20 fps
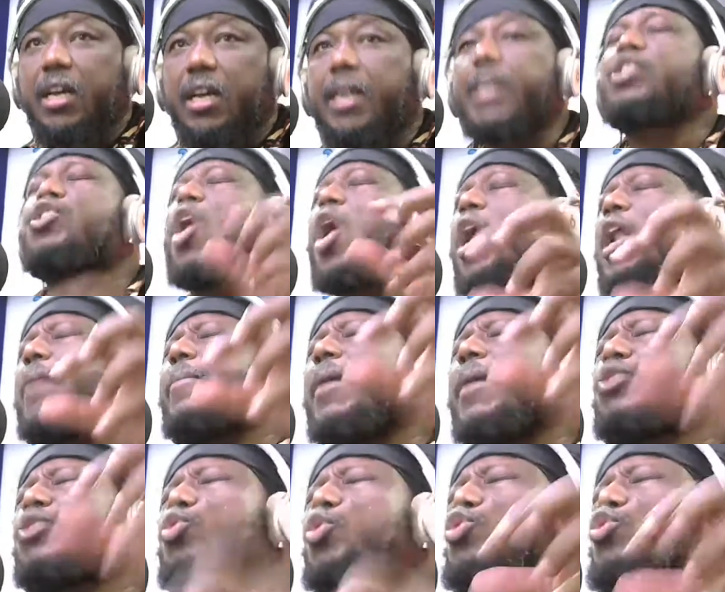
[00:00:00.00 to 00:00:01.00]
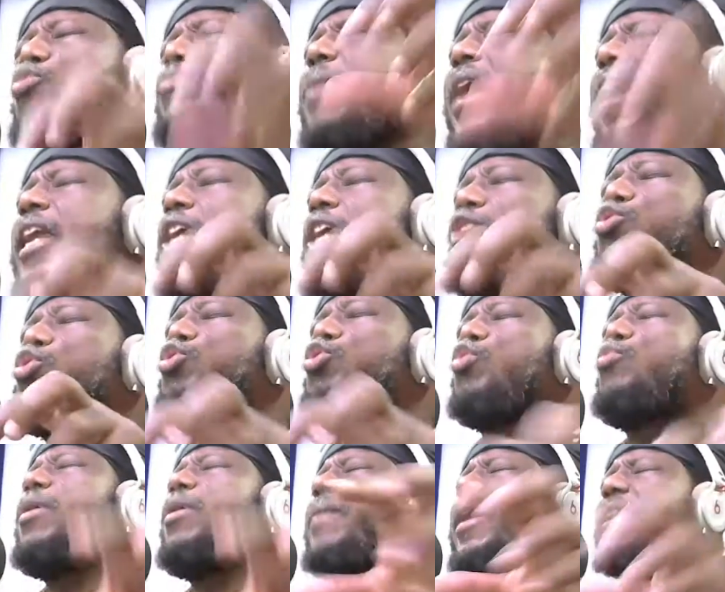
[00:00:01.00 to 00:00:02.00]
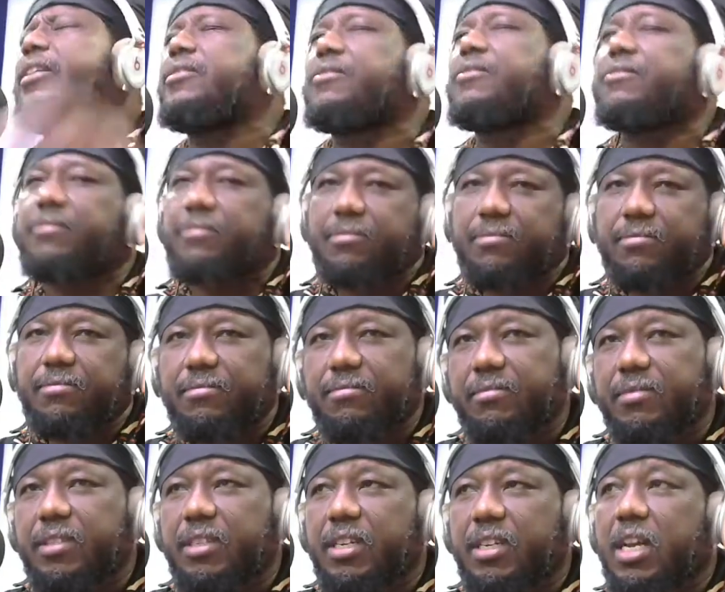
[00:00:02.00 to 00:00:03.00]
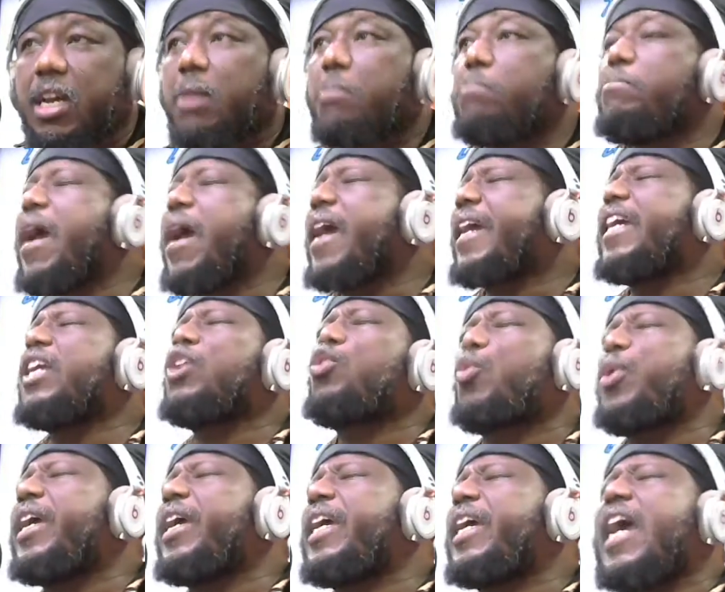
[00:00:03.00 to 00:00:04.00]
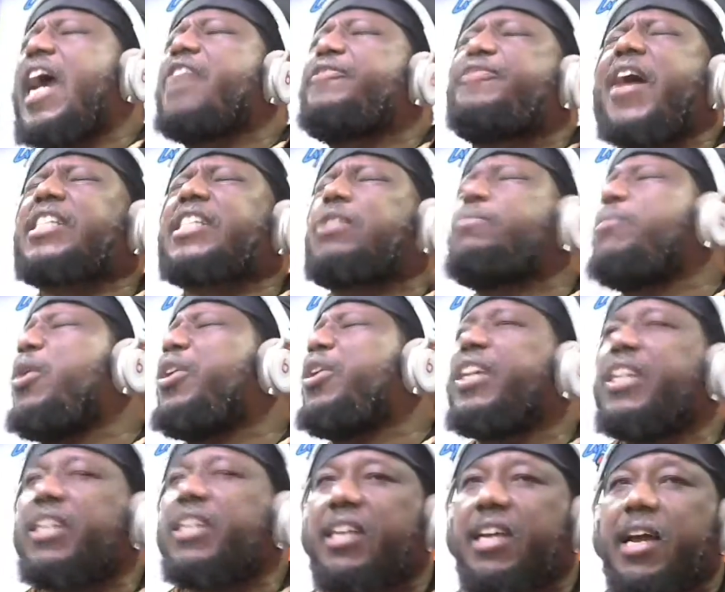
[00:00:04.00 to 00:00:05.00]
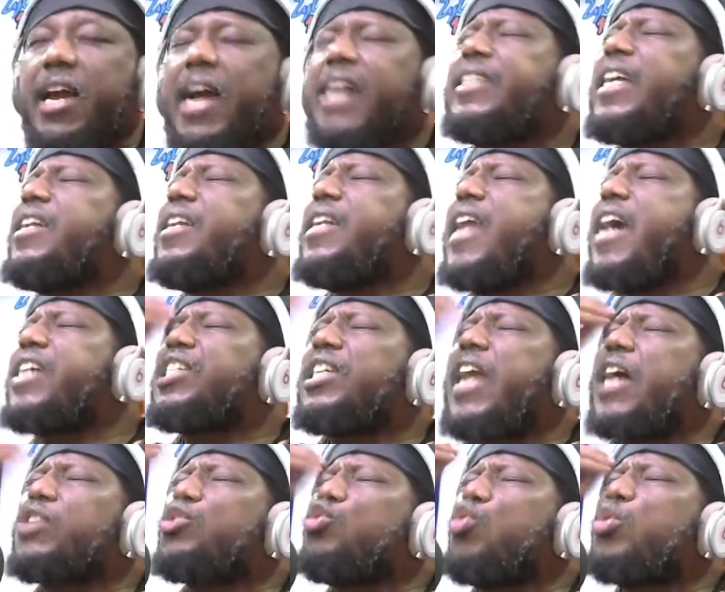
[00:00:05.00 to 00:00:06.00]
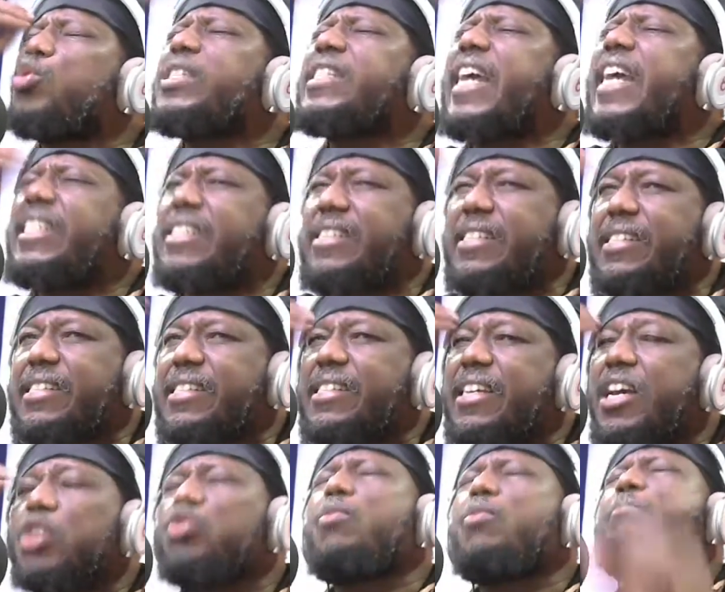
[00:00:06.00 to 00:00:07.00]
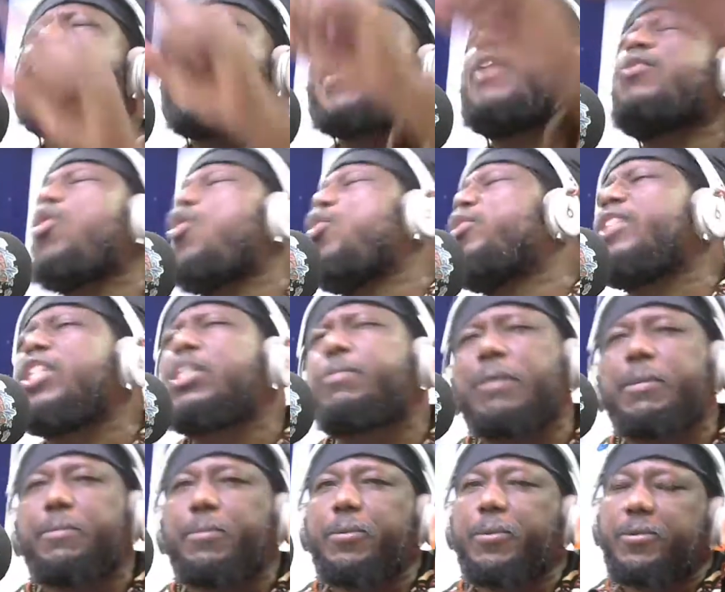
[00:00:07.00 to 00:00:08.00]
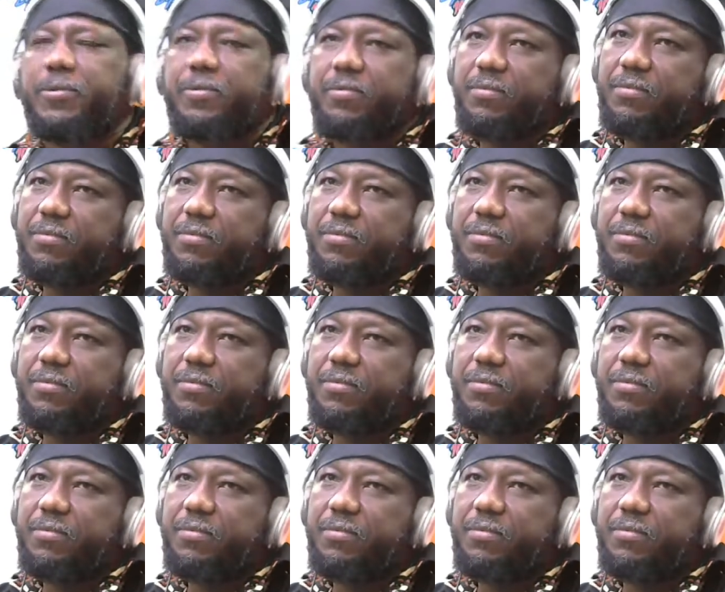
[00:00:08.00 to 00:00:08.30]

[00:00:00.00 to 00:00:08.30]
It's all about juju men and juju women making quick and fast money. And the nation has no sense to ban all these people.